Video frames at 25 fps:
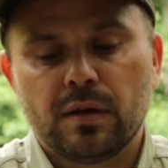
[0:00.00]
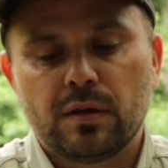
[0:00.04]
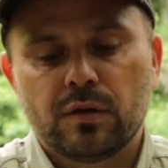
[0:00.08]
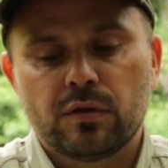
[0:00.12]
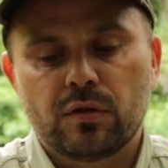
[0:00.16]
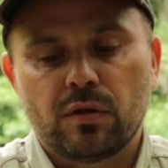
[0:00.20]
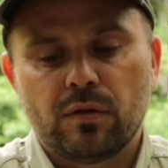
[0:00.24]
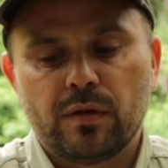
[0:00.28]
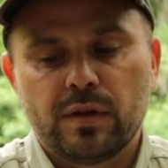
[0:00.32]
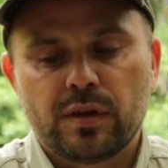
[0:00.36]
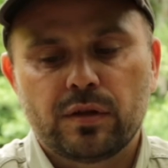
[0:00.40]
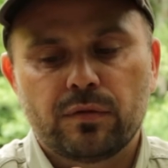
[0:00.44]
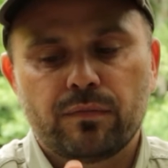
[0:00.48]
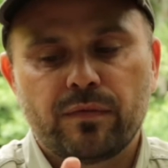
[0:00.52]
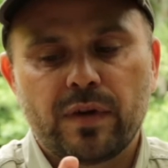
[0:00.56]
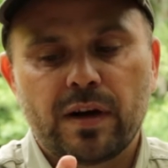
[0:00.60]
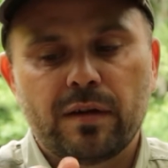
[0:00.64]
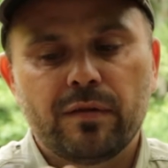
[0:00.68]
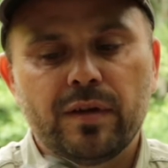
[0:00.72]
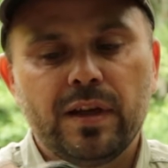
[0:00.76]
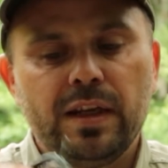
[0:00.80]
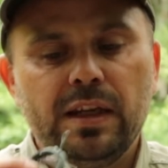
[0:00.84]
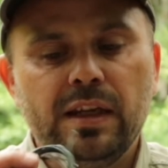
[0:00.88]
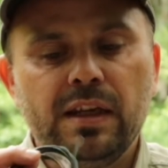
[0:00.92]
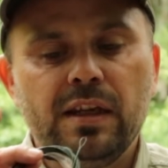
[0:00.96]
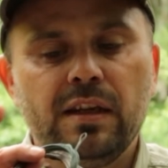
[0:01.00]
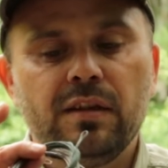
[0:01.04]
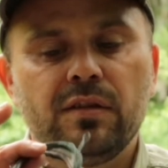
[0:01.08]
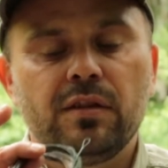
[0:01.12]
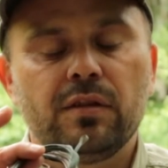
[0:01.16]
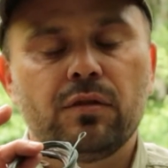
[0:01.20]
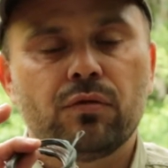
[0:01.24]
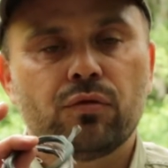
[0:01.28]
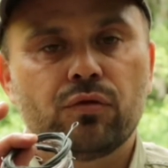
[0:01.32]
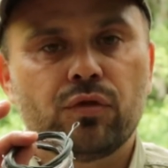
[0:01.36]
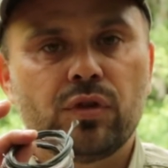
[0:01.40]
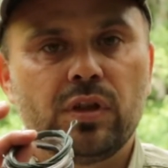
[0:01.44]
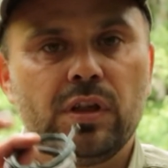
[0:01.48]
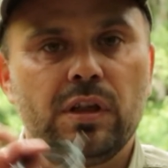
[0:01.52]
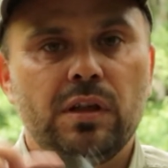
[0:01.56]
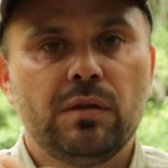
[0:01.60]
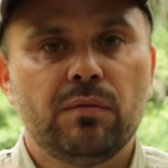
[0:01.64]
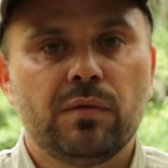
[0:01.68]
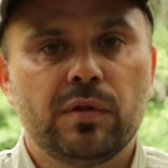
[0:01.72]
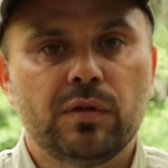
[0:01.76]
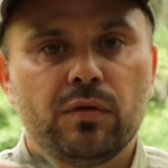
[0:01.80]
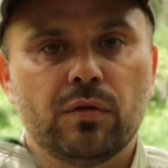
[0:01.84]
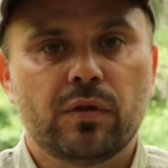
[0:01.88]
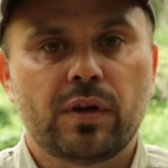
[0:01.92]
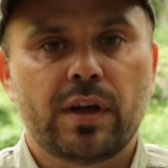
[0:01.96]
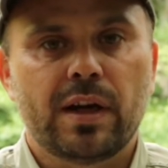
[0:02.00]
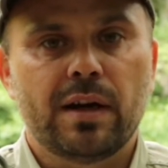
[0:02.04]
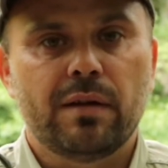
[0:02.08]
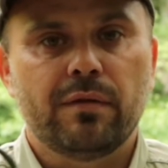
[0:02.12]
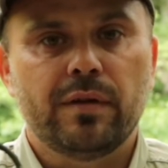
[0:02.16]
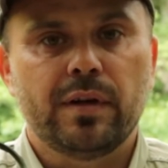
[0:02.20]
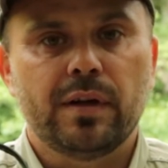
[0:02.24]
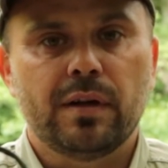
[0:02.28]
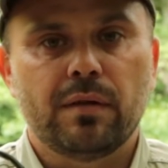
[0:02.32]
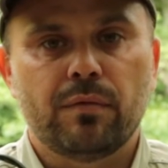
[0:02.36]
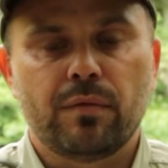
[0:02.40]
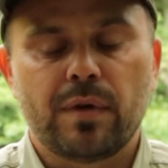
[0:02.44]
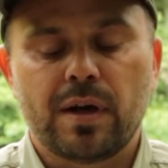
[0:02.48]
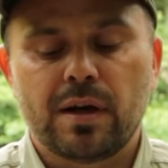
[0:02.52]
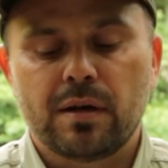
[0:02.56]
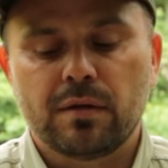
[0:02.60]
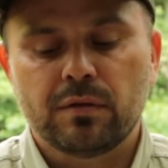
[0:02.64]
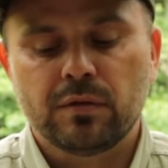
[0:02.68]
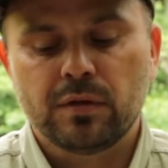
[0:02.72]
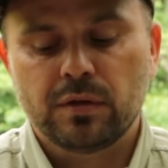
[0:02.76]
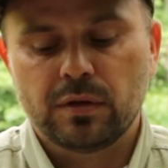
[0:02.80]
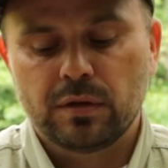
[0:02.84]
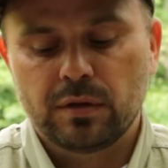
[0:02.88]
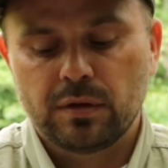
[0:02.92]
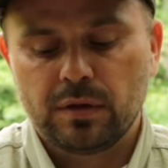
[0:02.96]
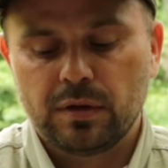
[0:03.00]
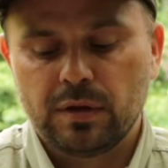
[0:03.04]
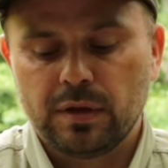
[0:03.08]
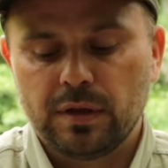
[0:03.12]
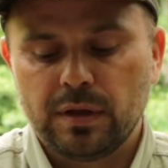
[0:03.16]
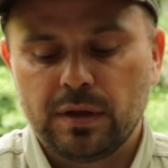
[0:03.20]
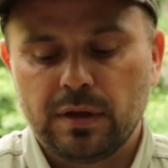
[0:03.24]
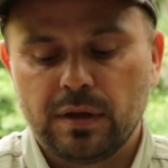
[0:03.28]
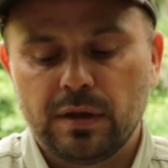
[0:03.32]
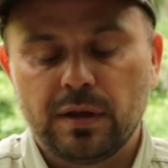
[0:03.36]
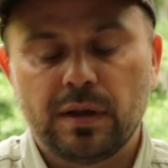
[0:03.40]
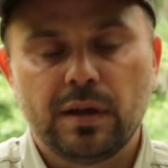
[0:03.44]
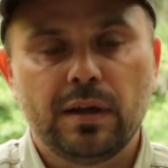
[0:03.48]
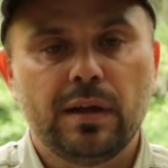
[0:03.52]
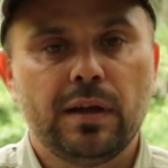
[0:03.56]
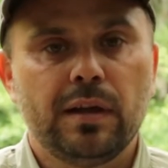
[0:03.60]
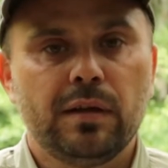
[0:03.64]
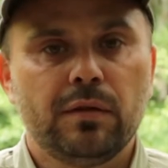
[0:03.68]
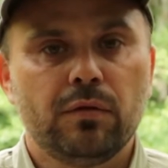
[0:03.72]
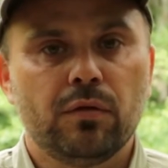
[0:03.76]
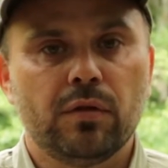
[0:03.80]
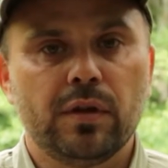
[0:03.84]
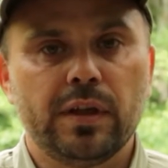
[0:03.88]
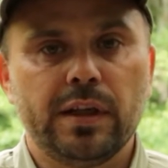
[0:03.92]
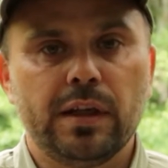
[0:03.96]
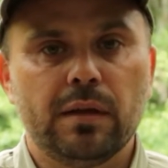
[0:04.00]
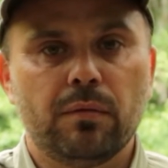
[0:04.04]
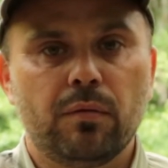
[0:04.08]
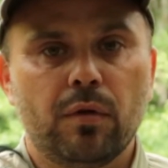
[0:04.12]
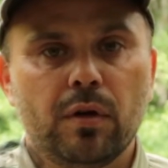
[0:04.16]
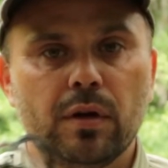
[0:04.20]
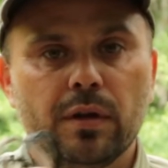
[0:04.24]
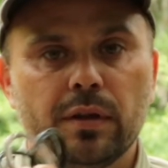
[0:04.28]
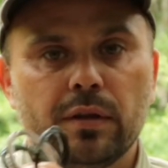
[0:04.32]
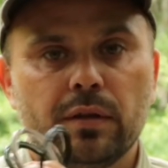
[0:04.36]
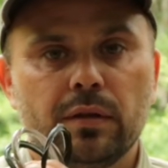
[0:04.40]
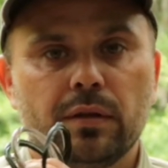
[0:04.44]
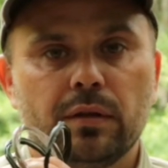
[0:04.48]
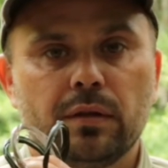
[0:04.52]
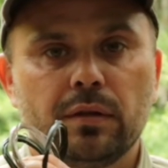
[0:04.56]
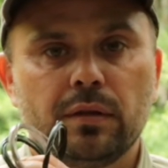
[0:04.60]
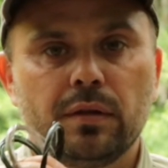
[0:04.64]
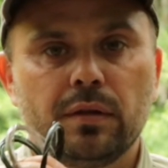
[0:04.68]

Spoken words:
So it's very easy to see when you carry it around in your leader wallet.